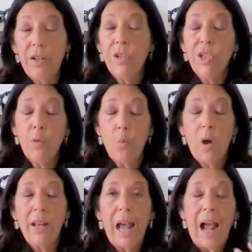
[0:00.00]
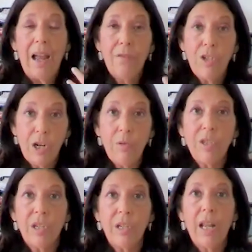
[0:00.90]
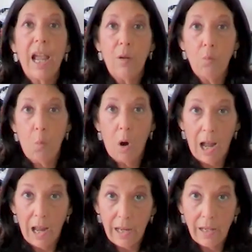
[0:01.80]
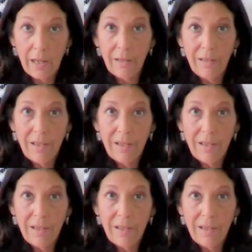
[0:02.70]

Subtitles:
Here's the one I've chosen and why.